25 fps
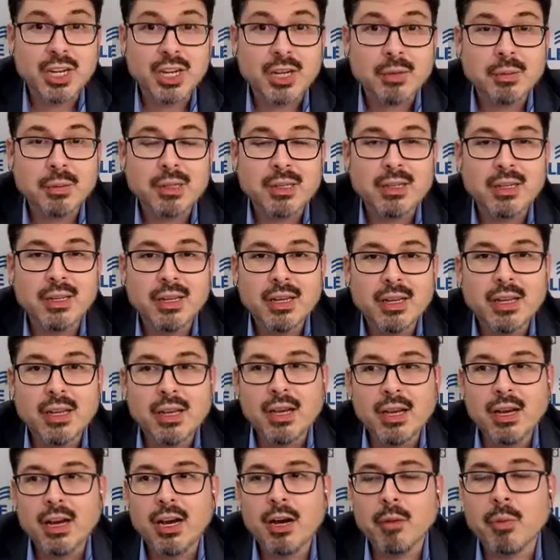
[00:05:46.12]
shopping, uh,
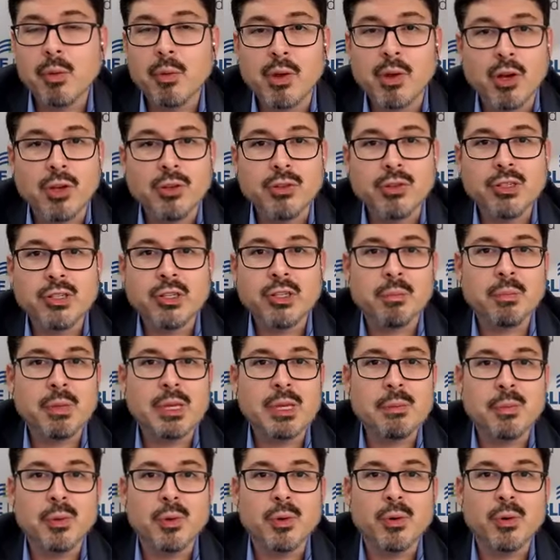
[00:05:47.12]
mm-hmm. uh, but we also hear
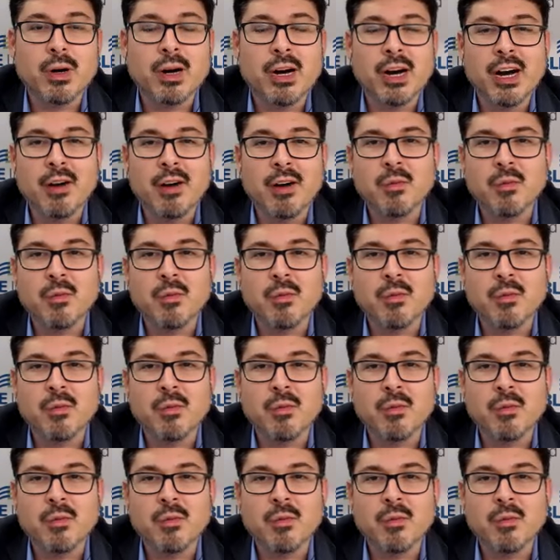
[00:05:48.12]
people.